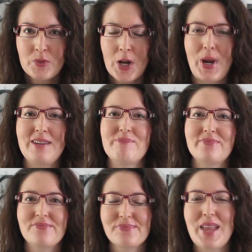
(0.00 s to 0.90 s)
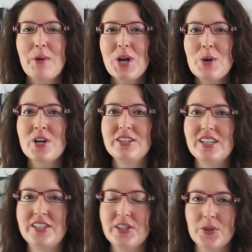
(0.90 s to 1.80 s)
Okay, now what I want you
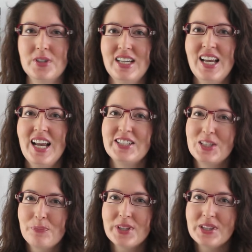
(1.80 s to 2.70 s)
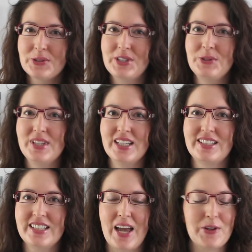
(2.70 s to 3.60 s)
to do is to put those two things
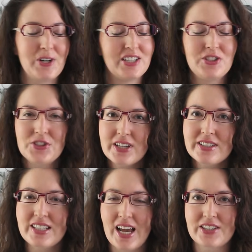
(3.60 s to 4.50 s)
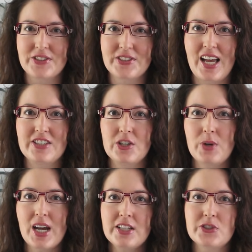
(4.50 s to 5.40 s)
together. It's just an exercise,
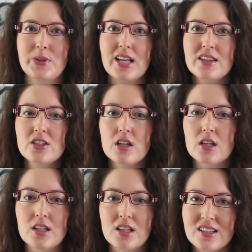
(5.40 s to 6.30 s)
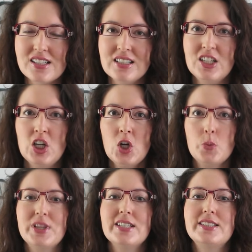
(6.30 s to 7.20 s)
okay? So that little
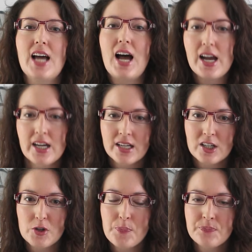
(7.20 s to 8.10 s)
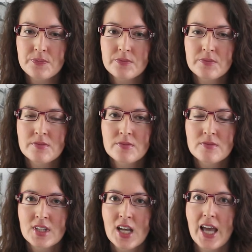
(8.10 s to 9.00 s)
with the sigh,
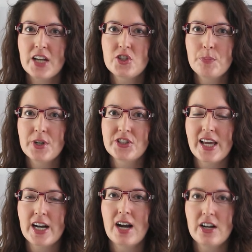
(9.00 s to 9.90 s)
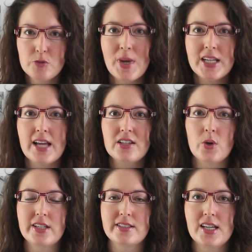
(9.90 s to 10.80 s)
and as you push the air out, you make that
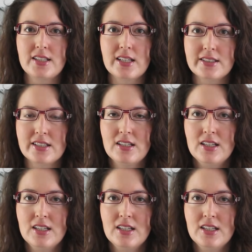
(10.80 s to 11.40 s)
noise, like this.